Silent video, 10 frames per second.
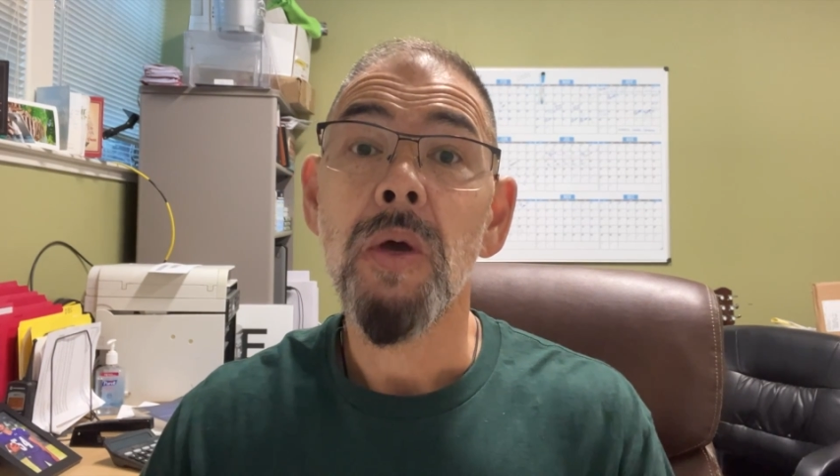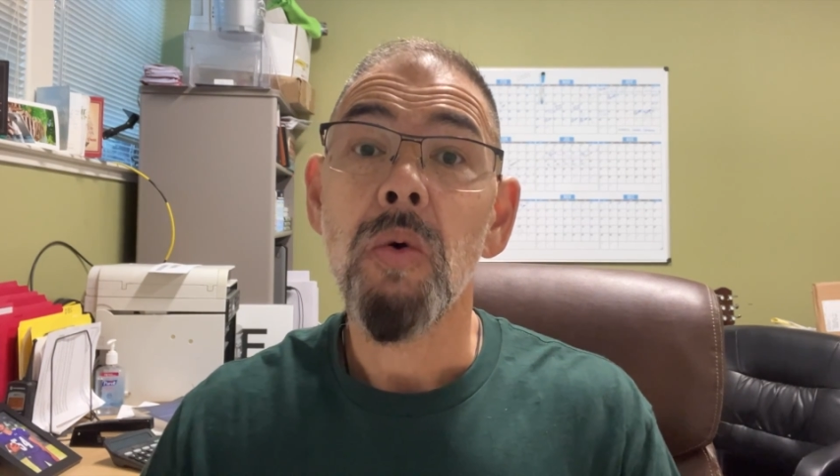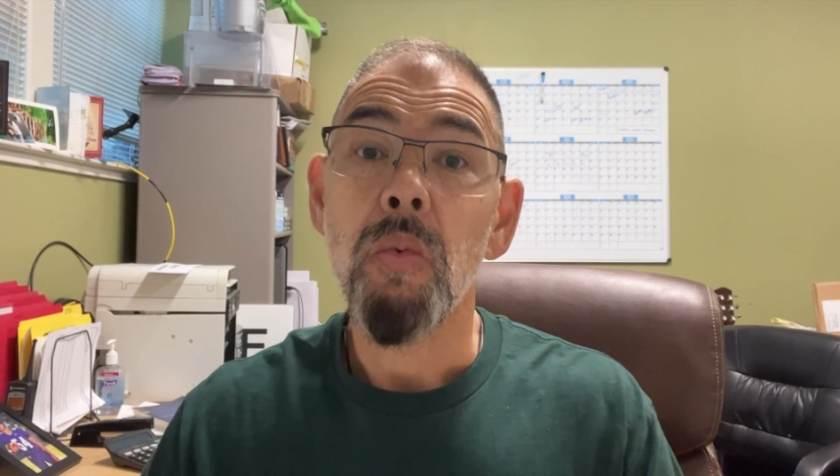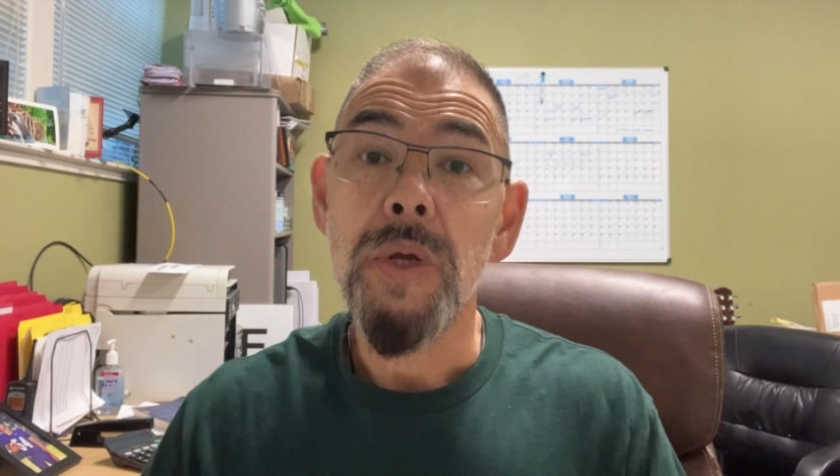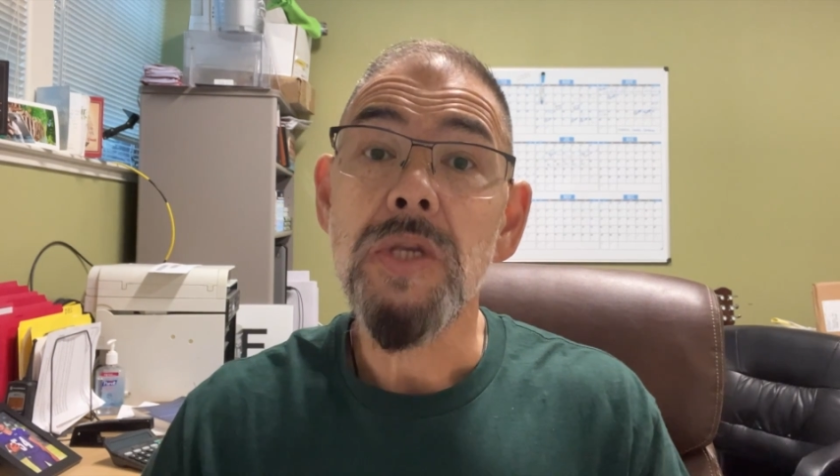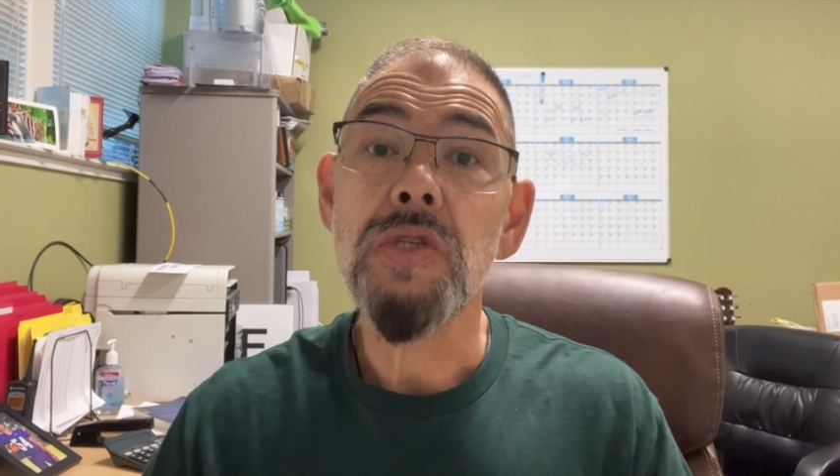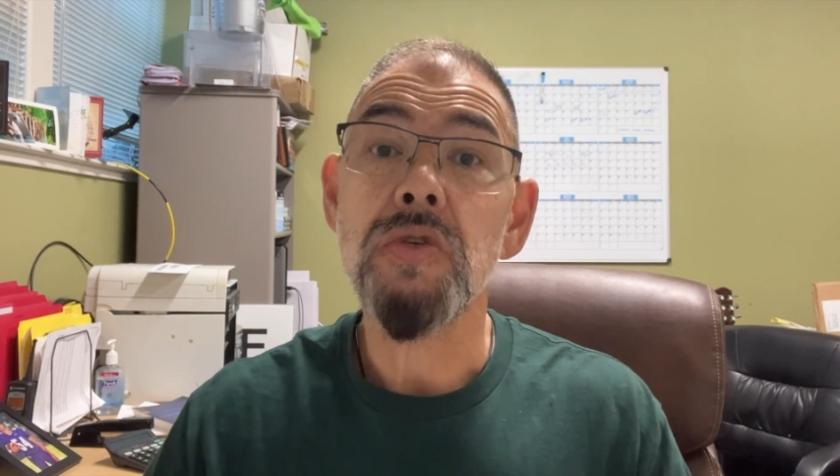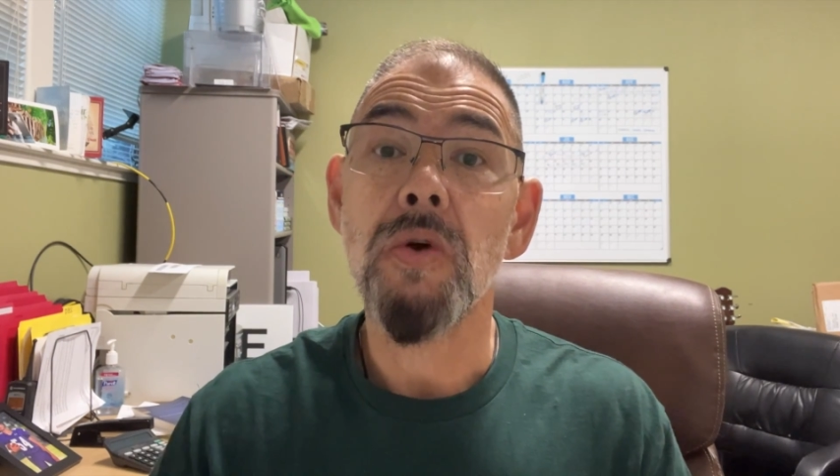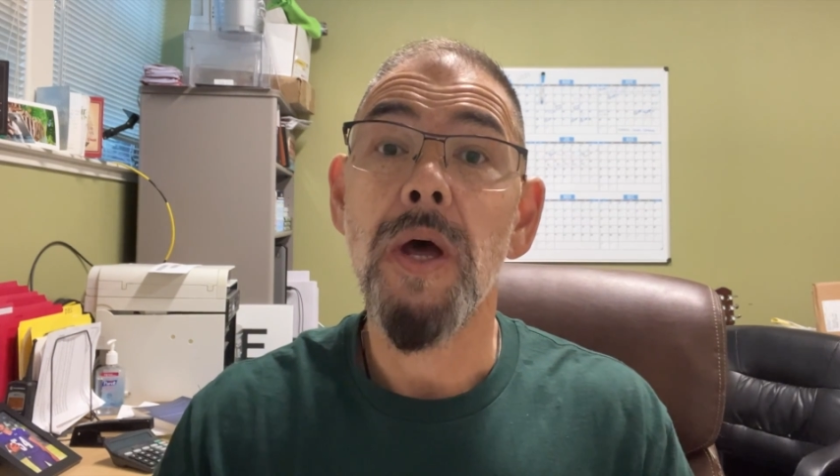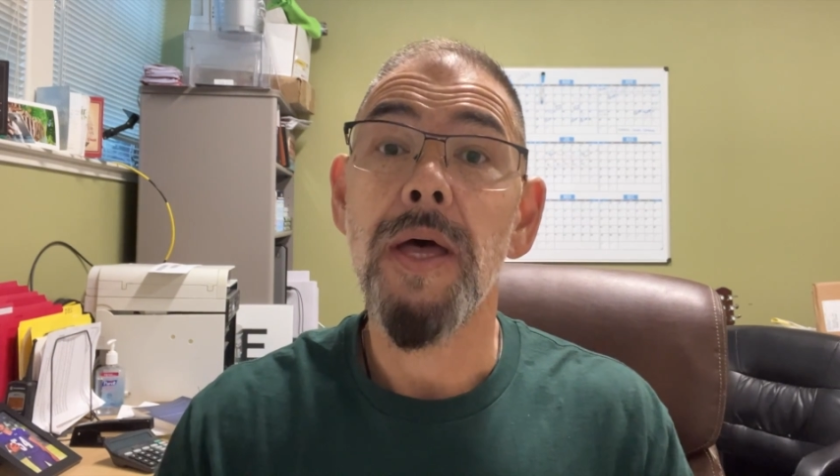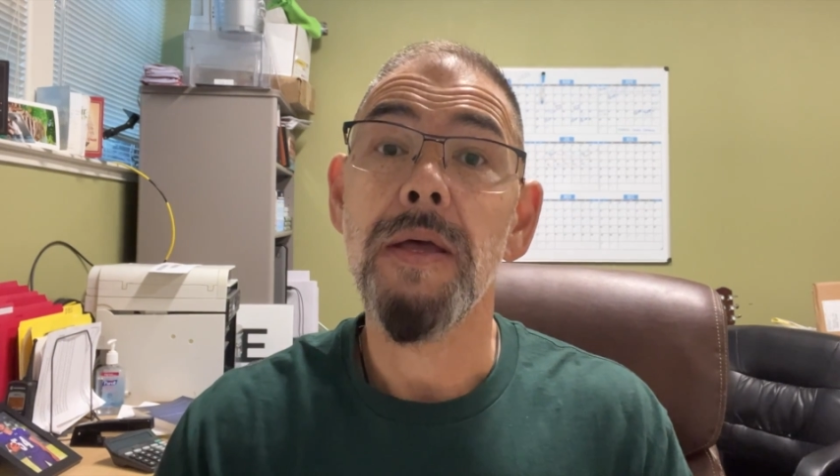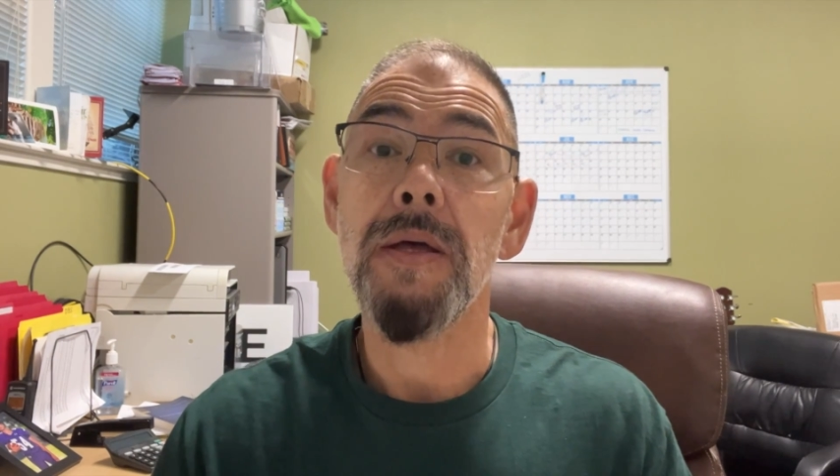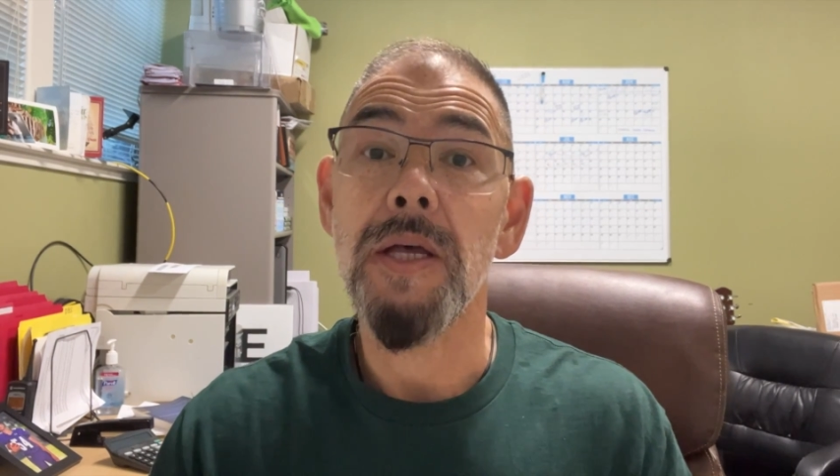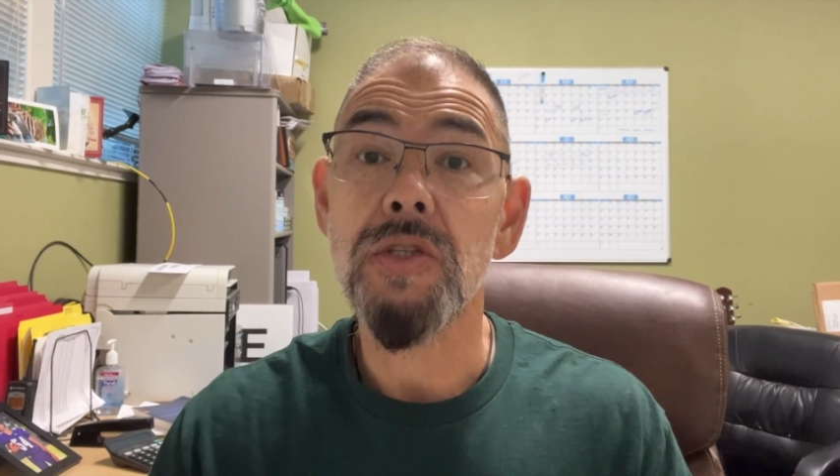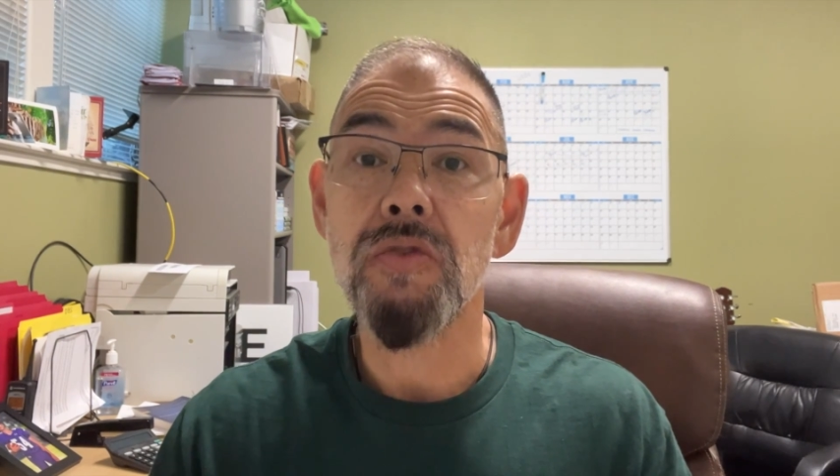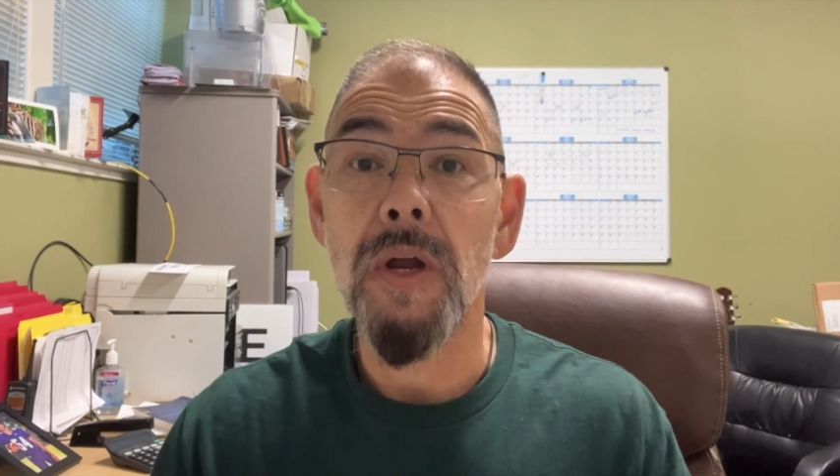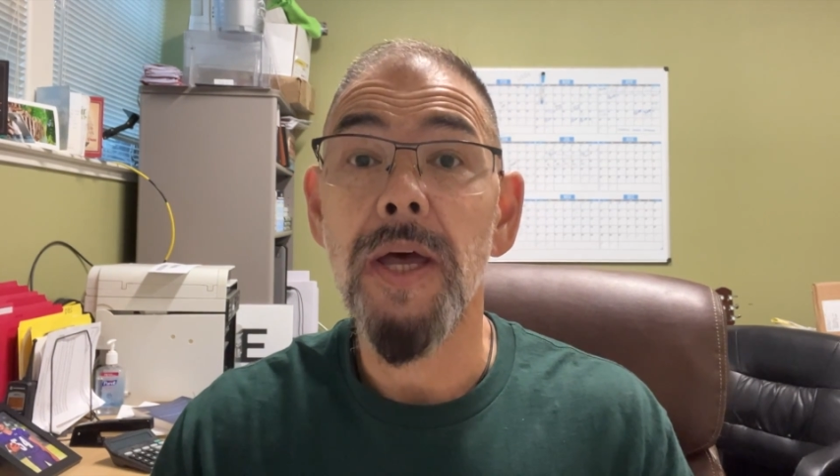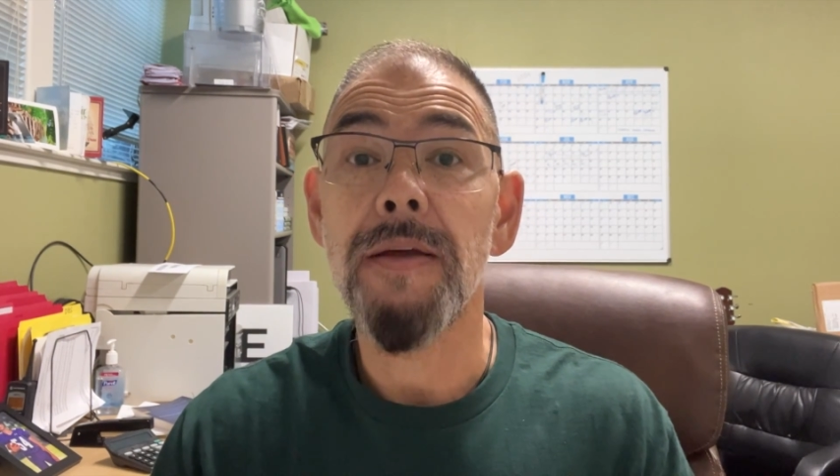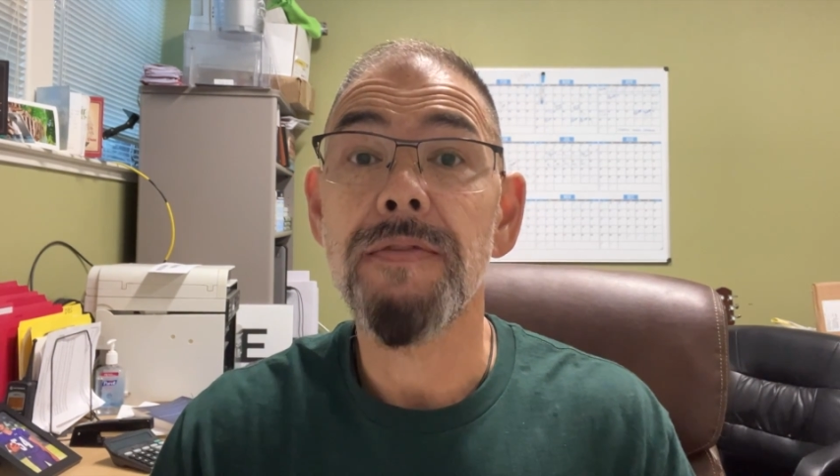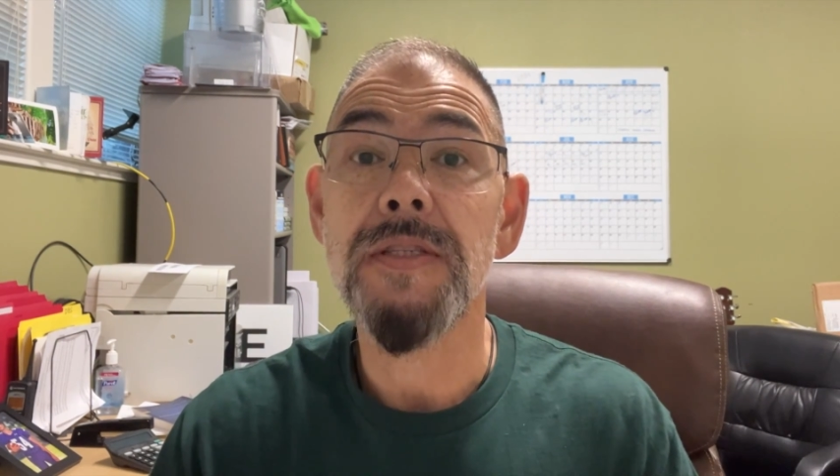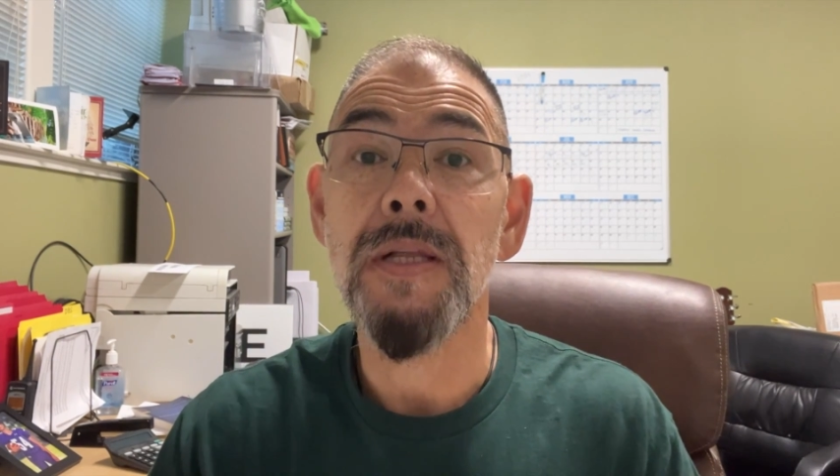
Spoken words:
we strive to